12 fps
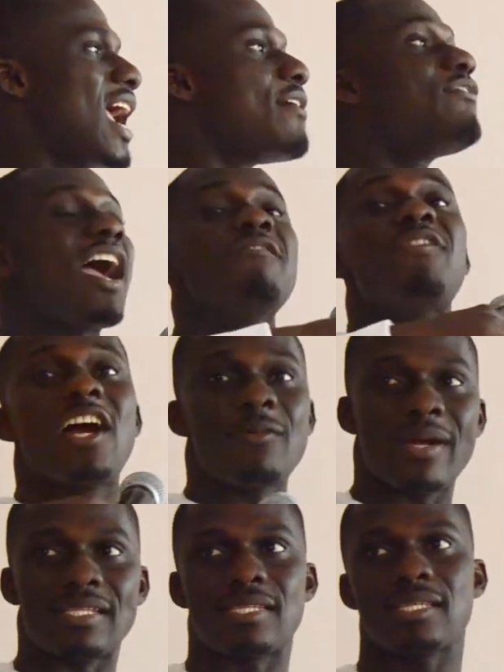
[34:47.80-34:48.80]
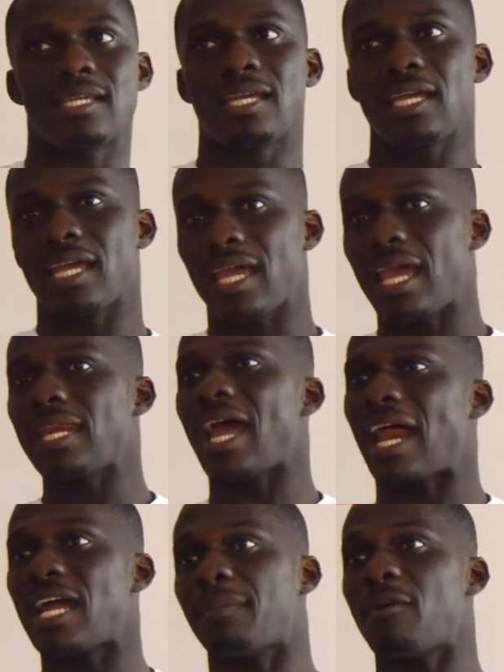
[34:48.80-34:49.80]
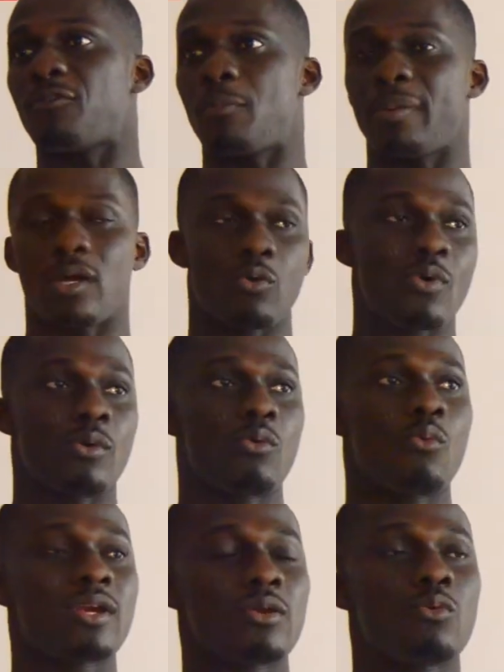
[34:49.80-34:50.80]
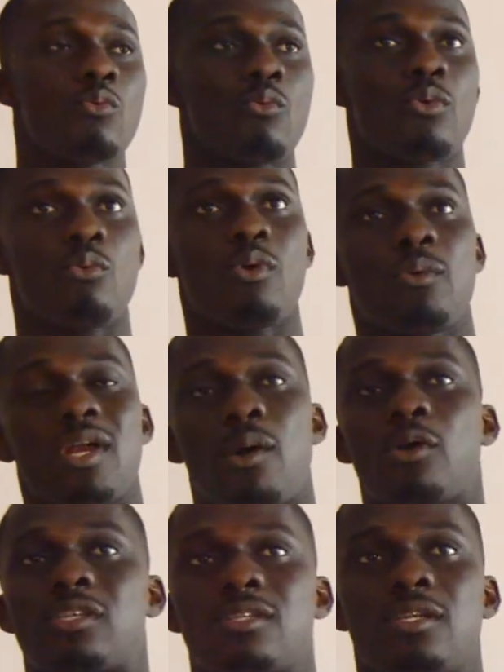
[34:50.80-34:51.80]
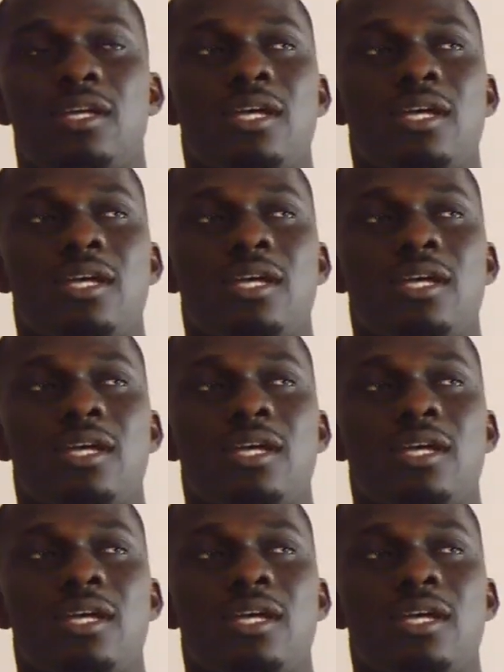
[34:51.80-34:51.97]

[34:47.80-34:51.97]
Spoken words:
every environment, any idea man for play. when I was